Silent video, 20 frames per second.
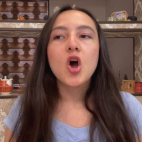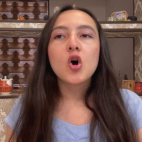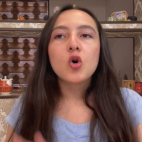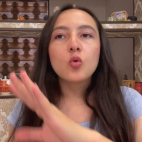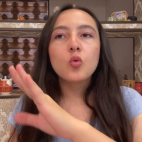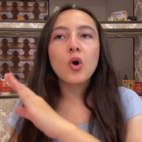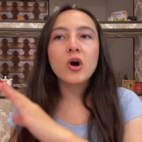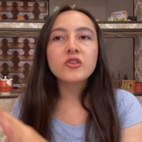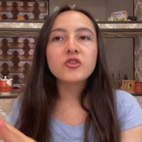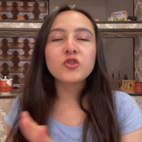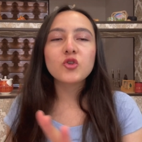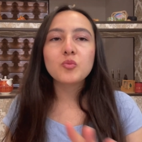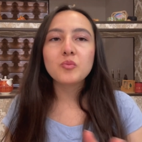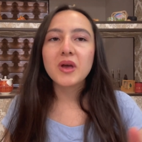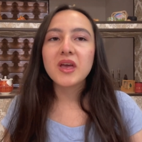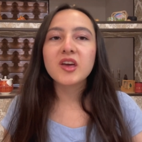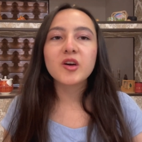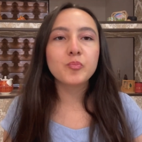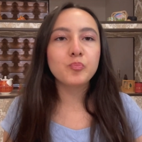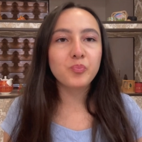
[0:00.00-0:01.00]
once you
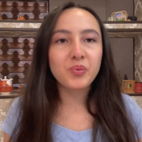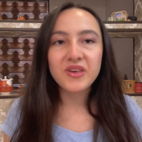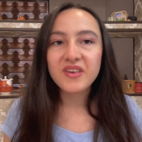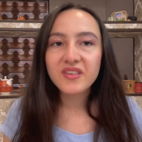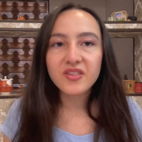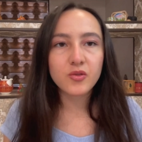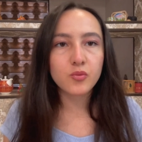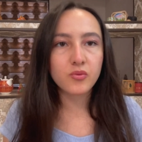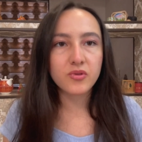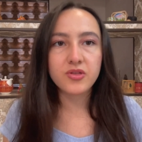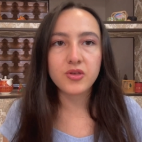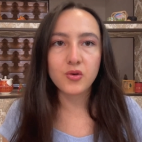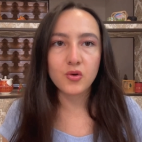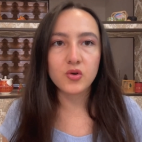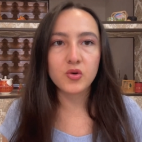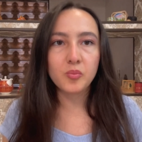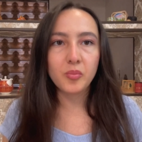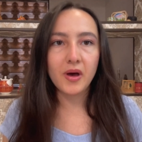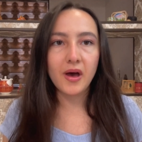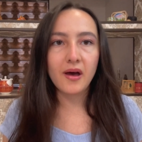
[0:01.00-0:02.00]
make peace with
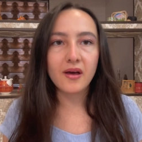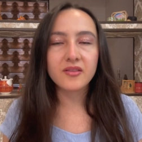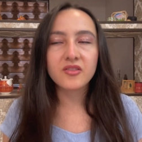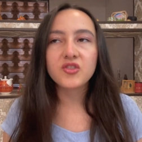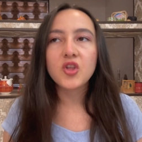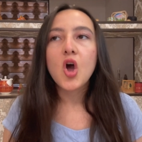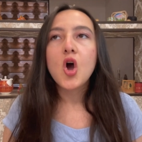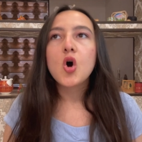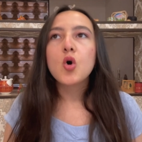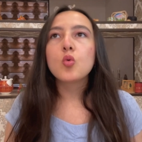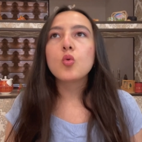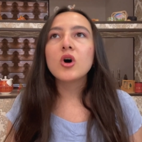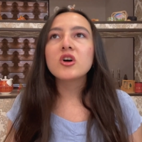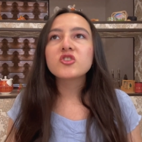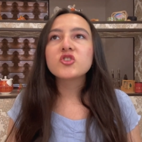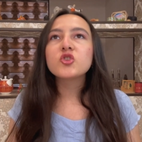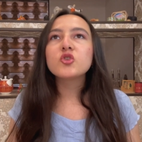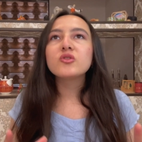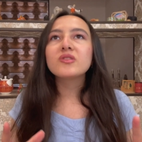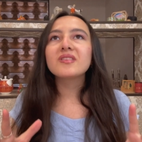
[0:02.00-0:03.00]
your past,
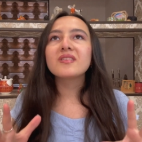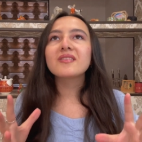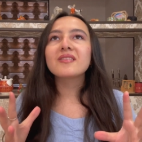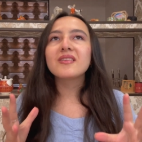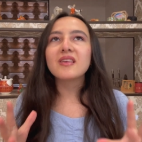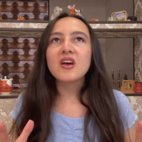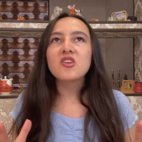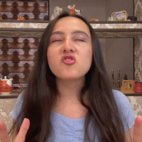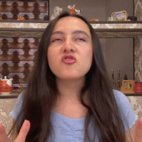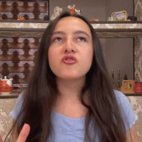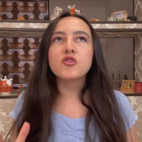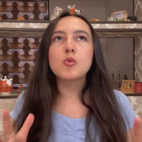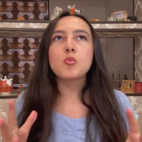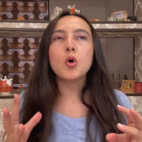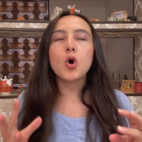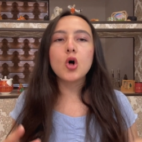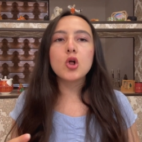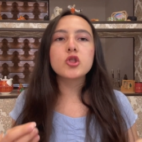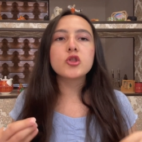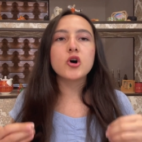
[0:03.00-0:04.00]
once you detach from
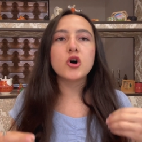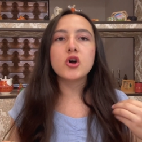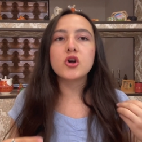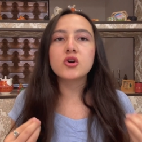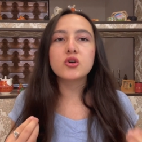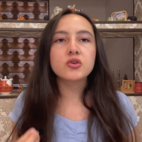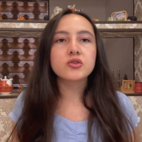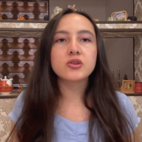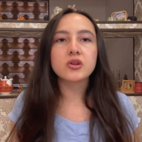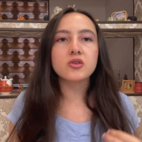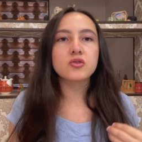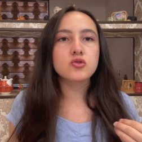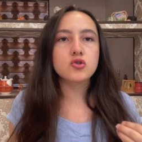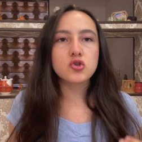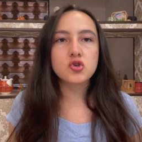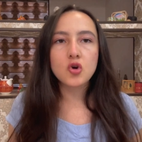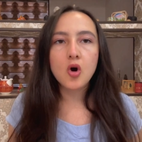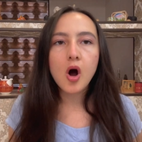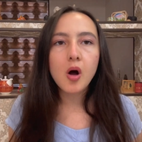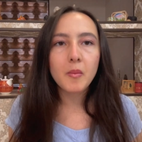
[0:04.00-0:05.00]
all the hurt and
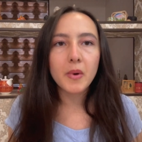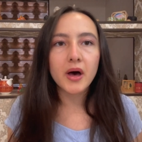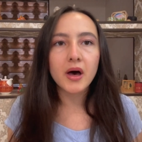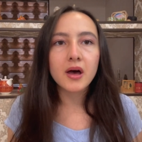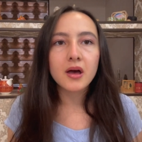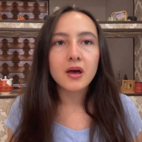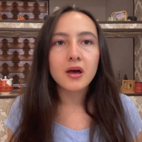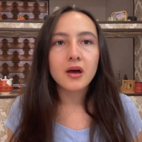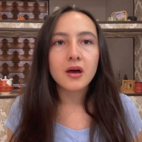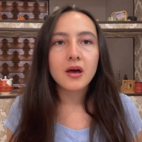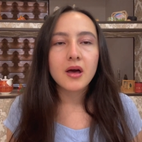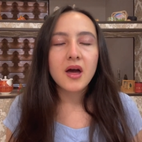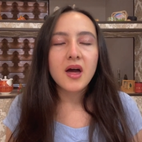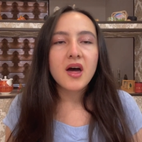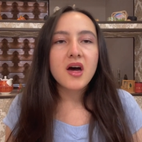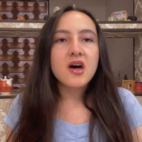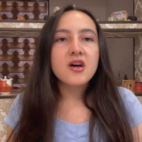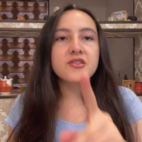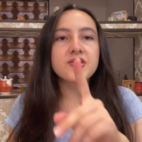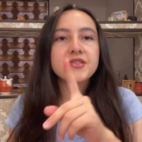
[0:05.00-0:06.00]
trauma,
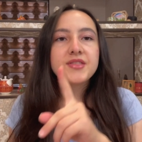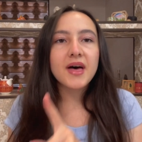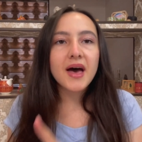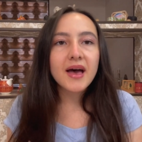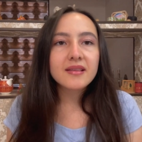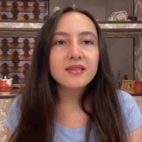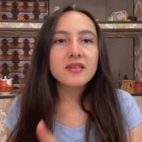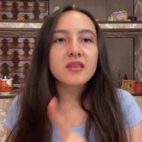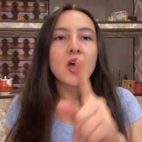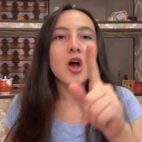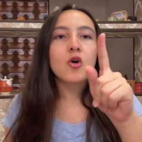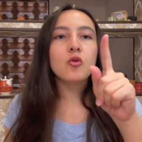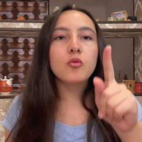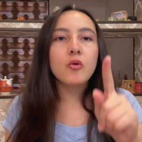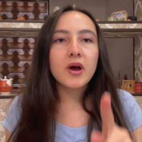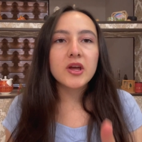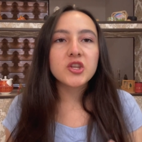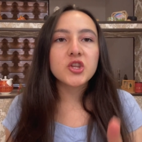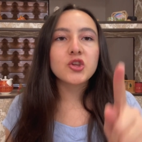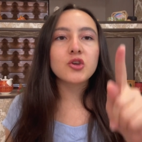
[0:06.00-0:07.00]
that's
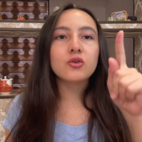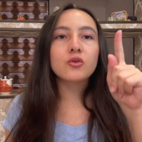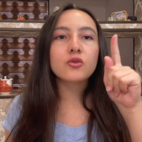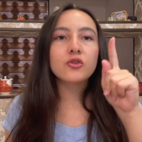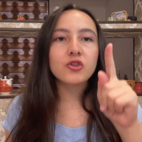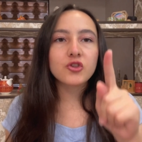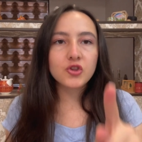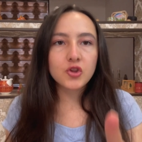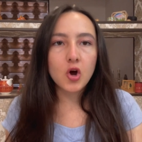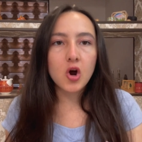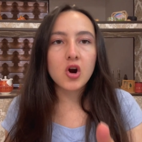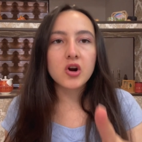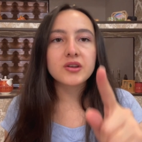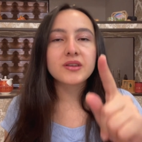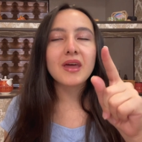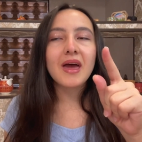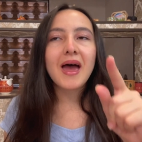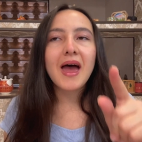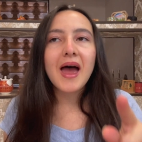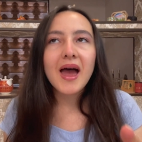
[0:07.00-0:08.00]
when you start
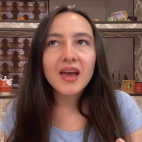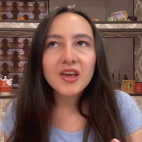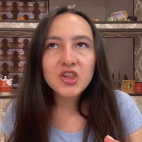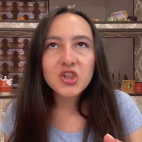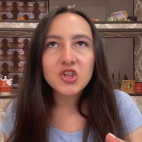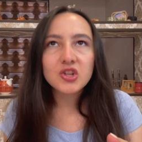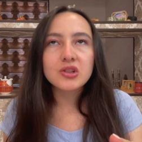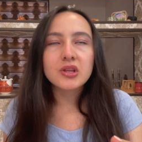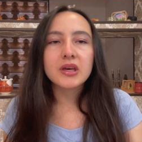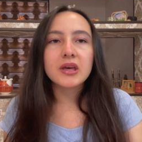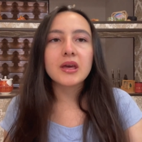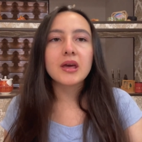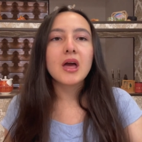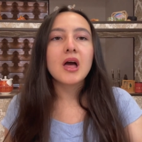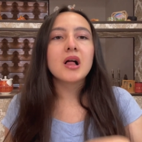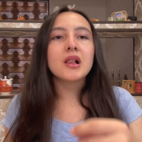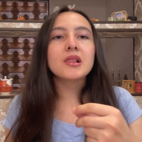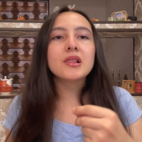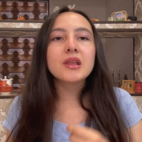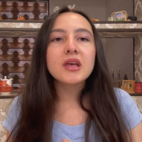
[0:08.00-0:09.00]
actually
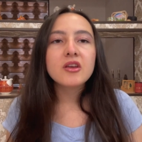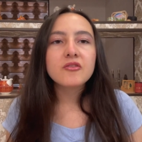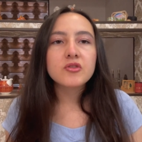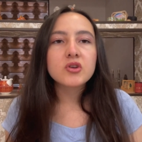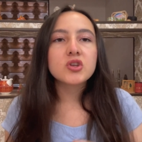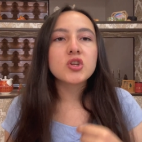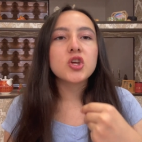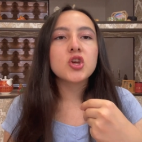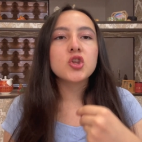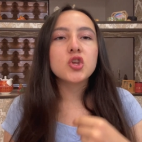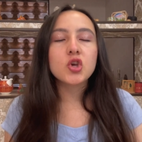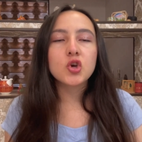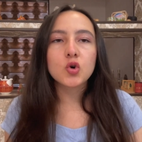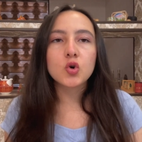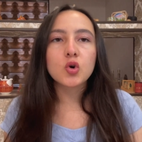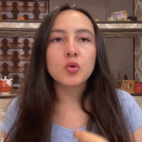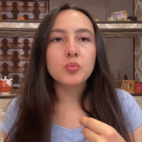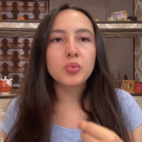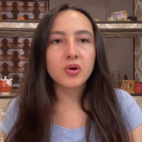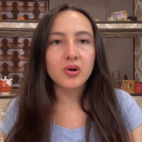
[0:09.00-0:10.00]
living in
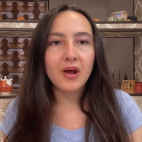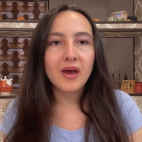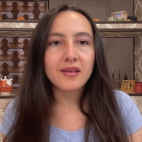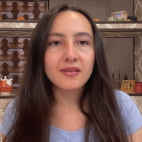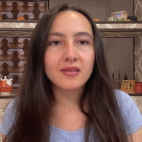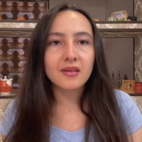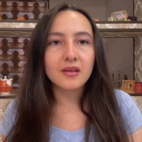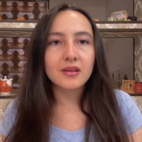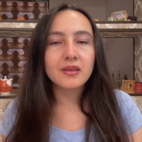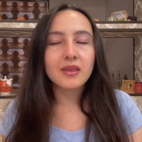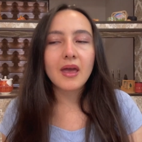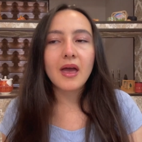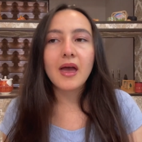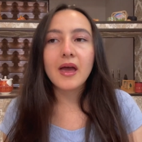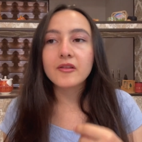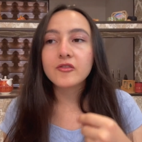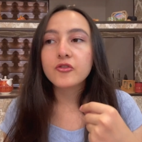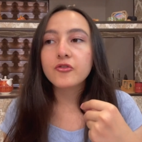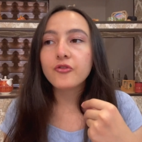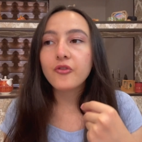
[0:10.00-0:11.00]
your present
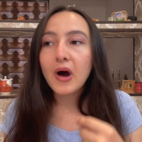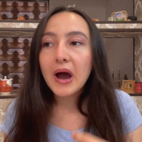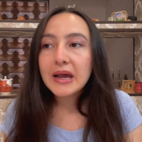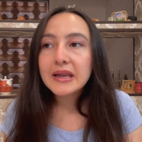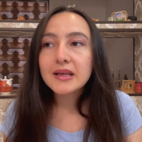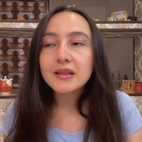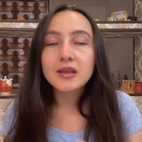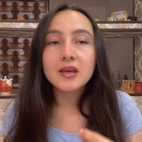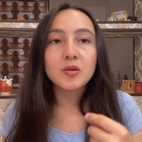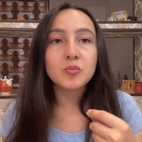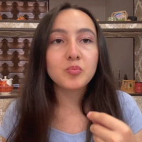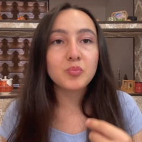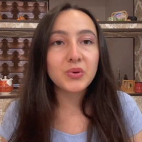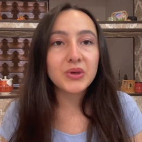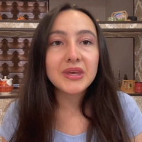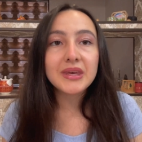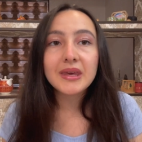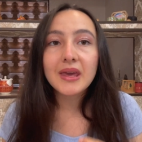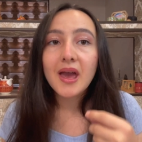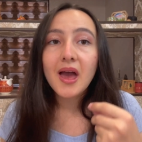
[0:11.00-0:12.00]
and finally
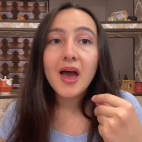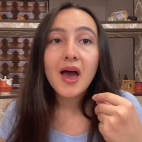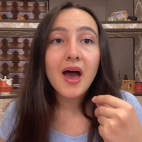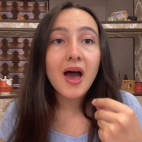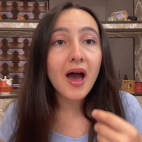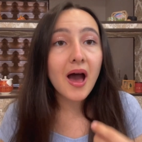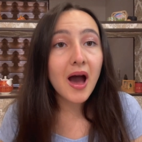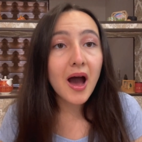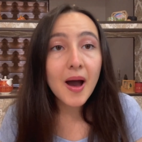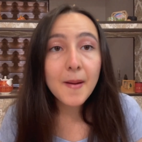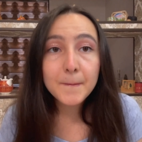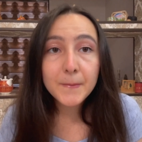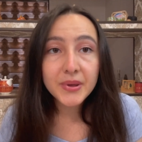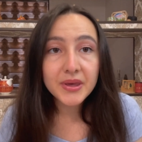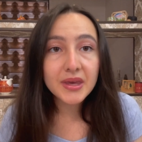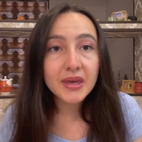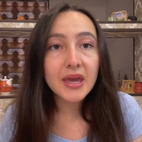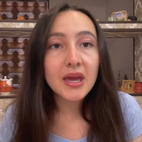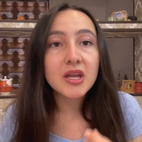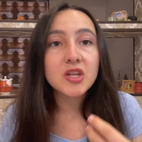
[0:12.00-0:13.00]
be
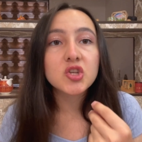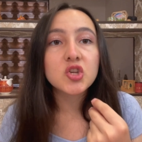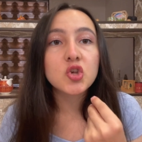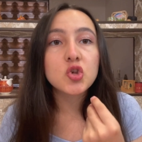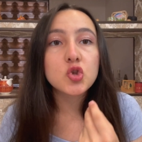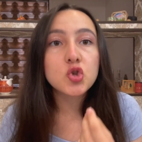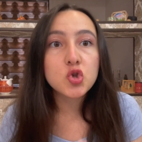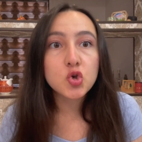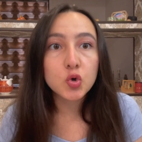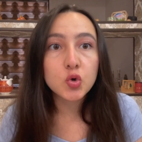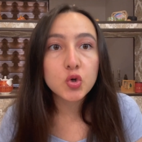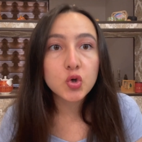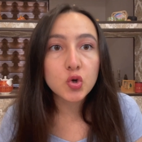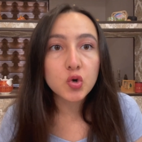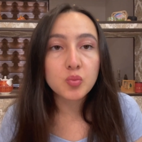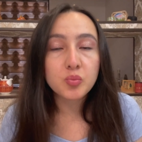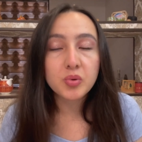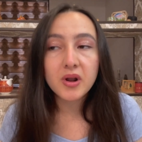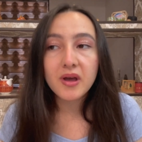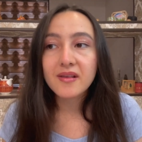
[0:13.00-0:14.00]
happy and enjoy
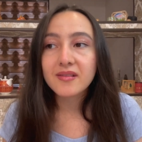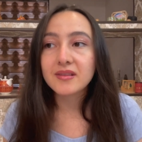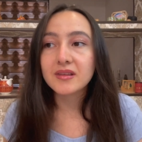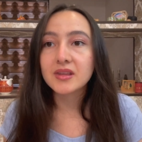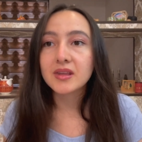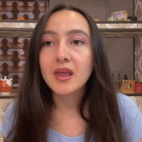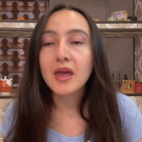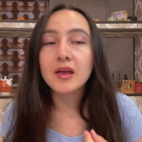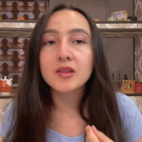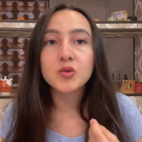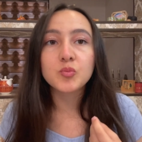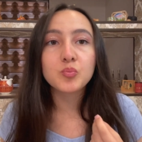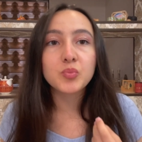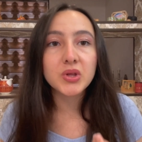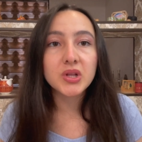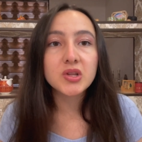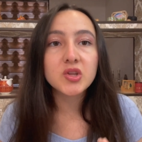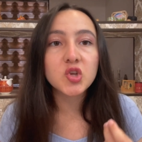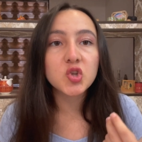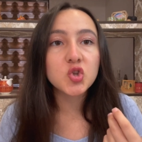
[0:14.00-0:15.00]
your present and
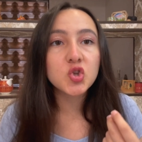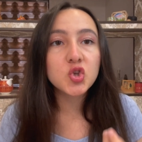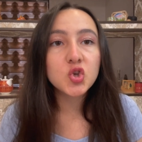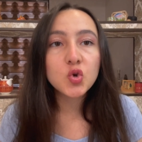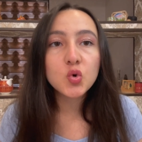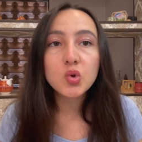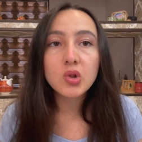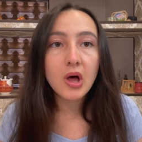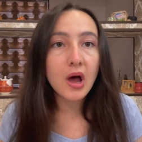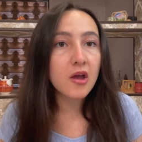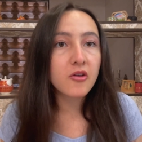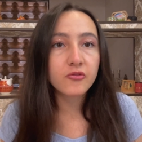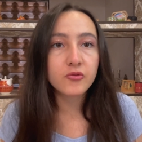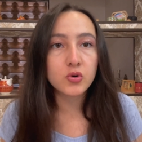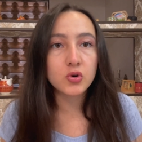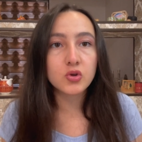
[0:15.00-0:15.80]
build a new life for